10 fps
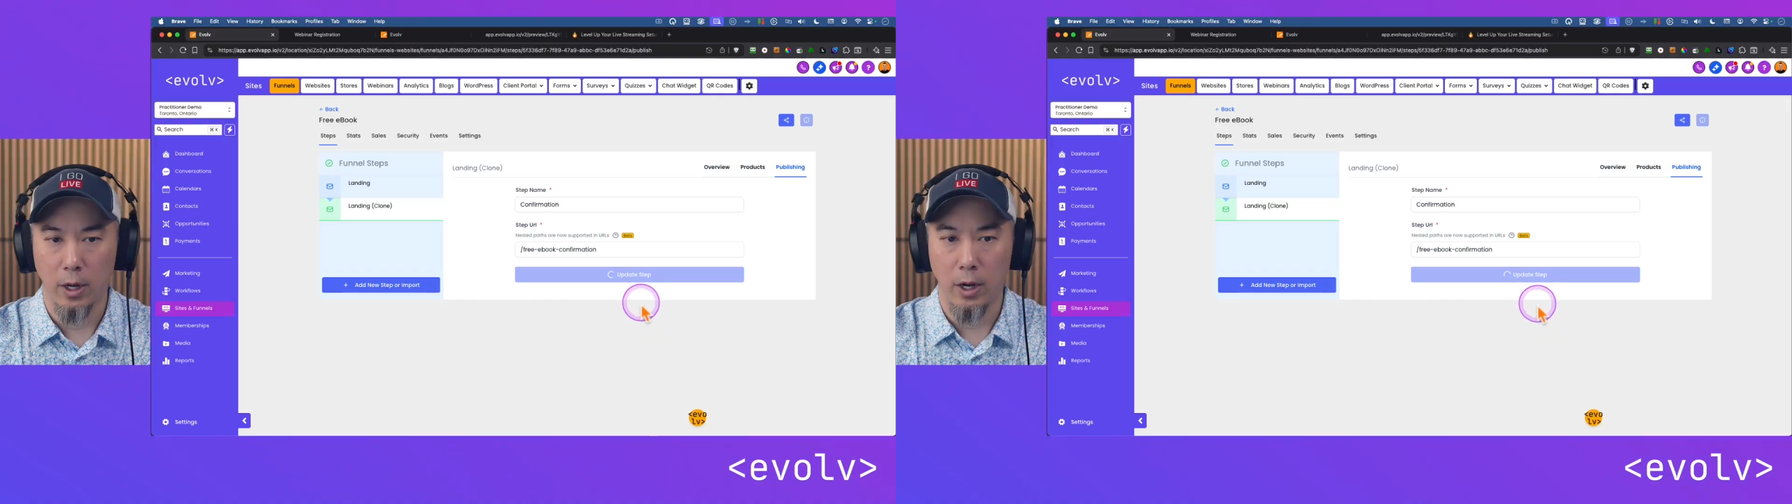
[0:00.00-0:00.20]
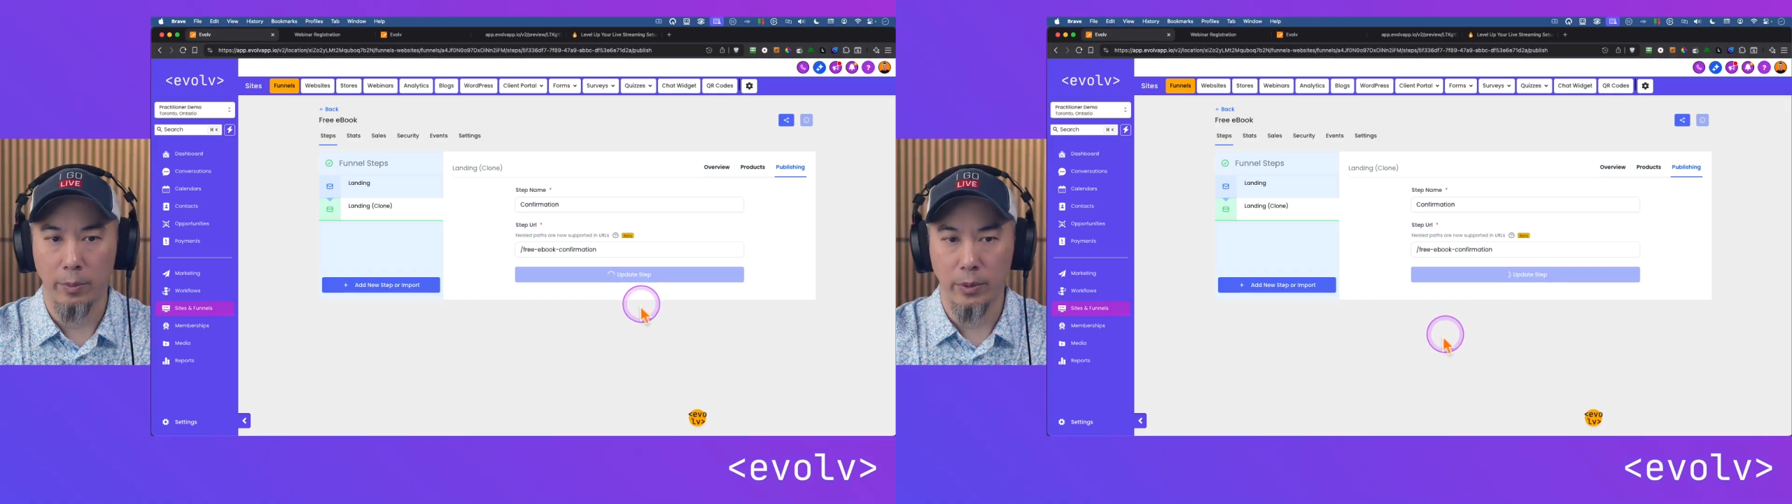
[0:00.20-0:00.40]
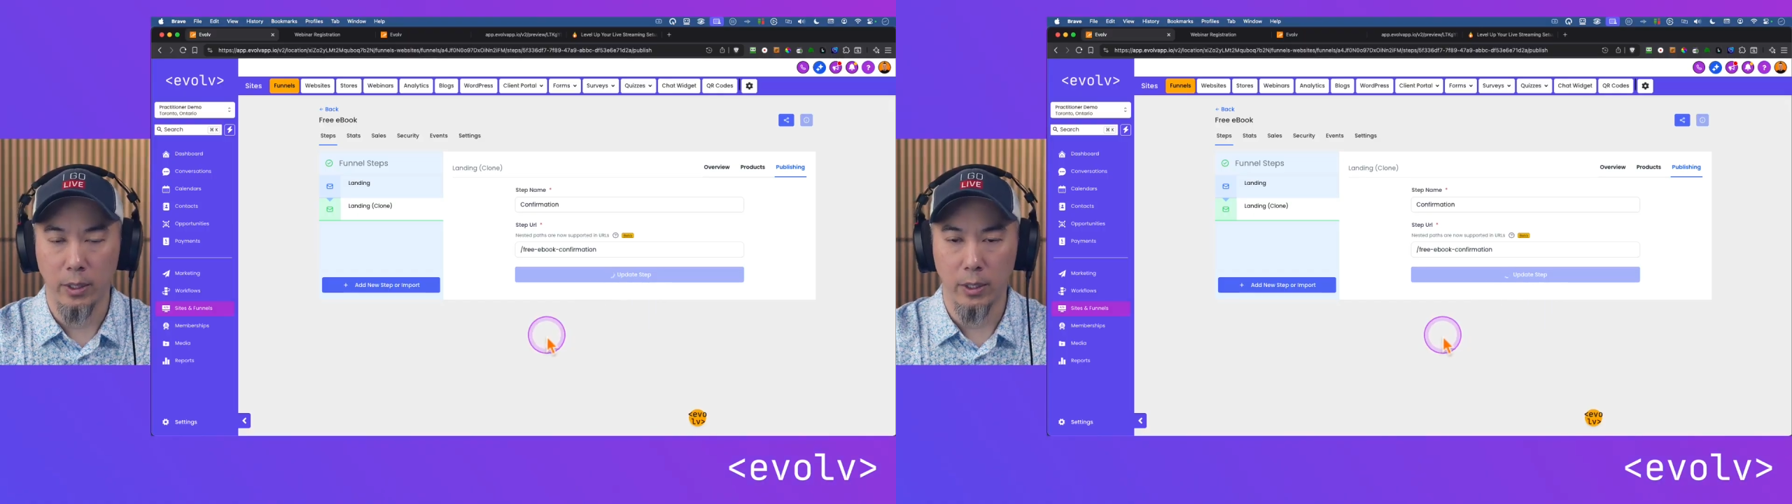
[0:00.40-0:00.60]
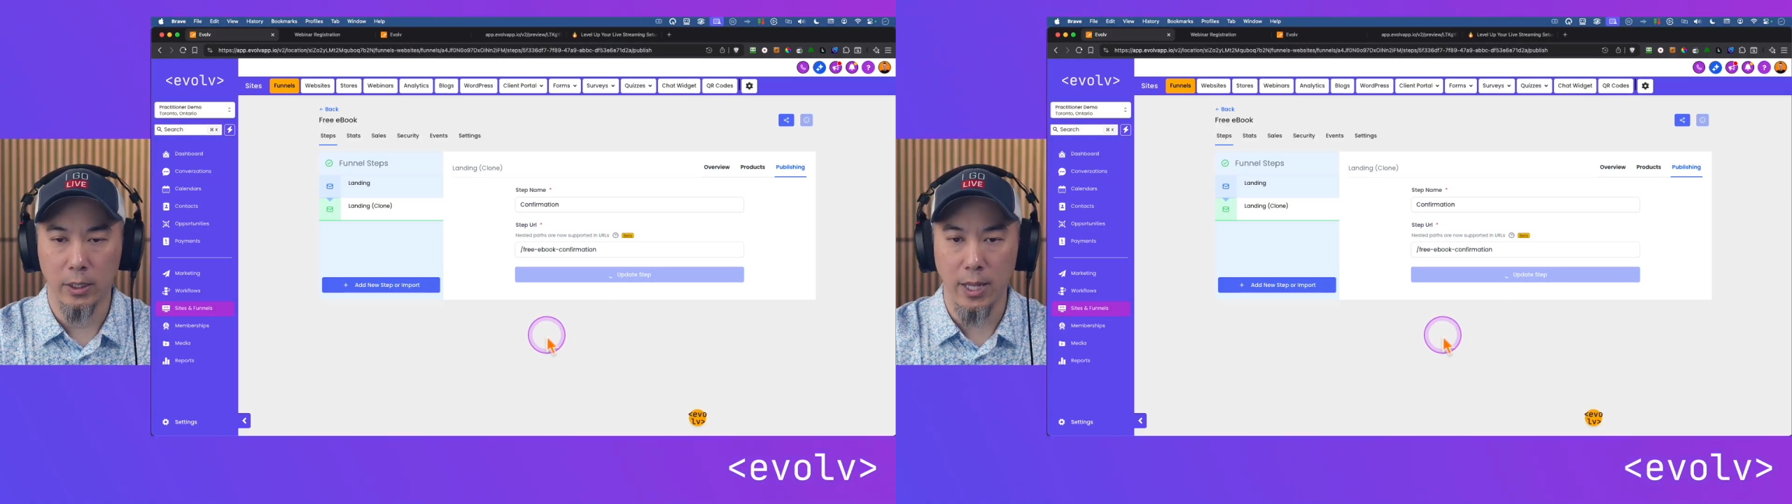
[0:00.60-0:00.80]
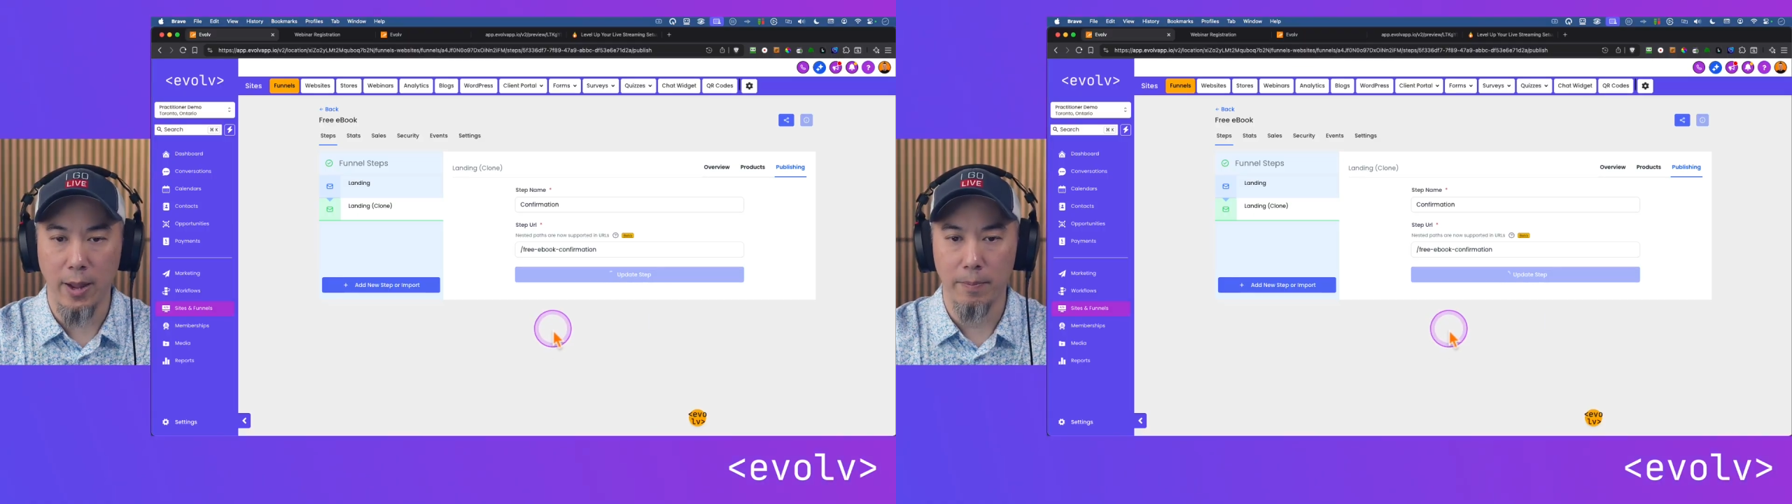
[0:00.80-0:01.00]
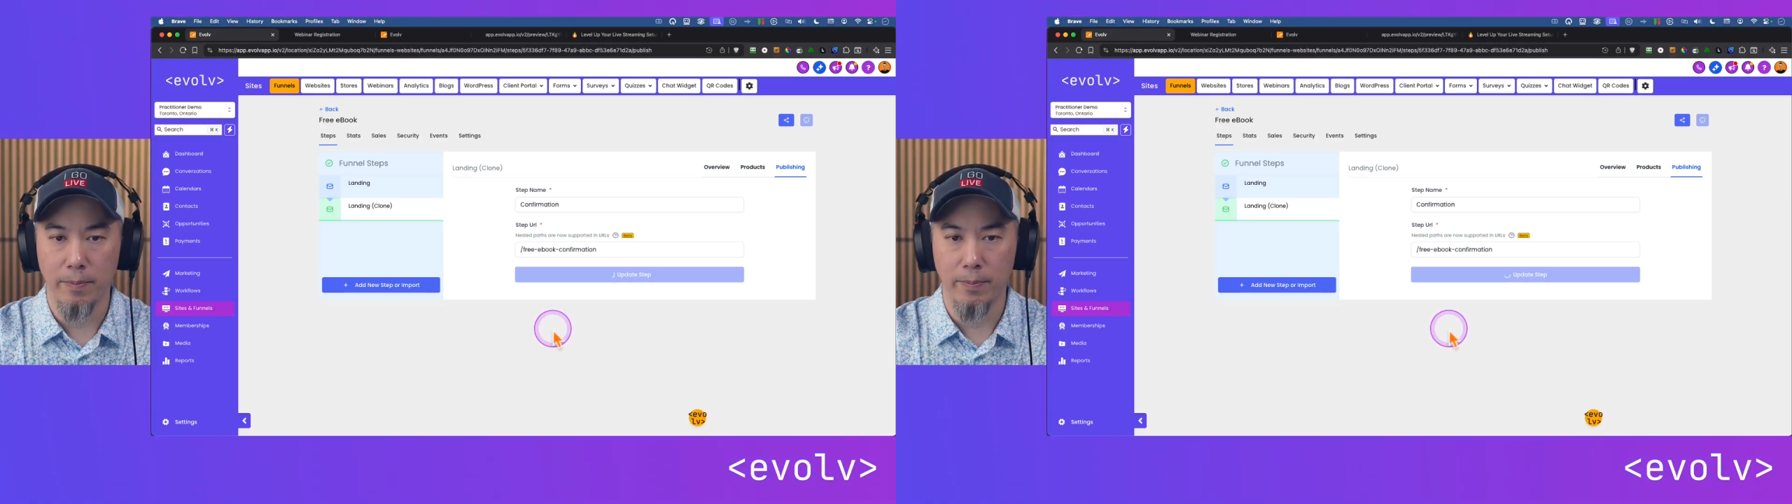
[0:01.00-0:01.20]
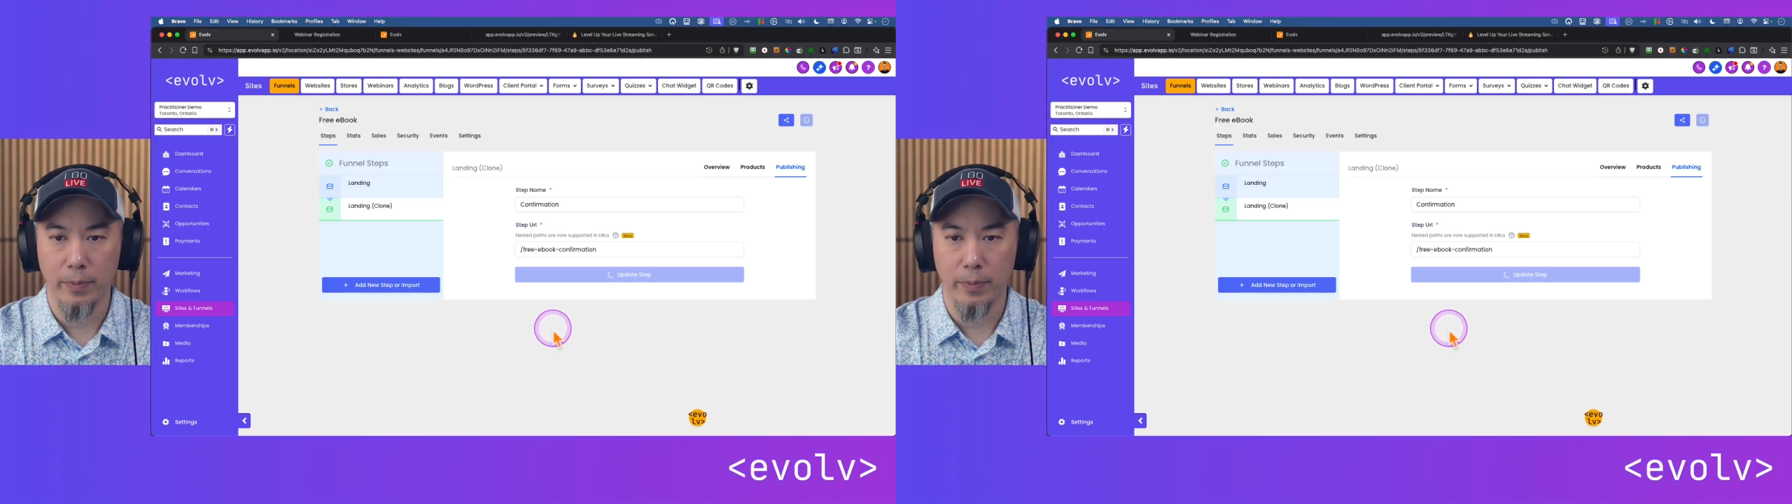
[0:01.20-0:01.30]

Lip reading: update the step.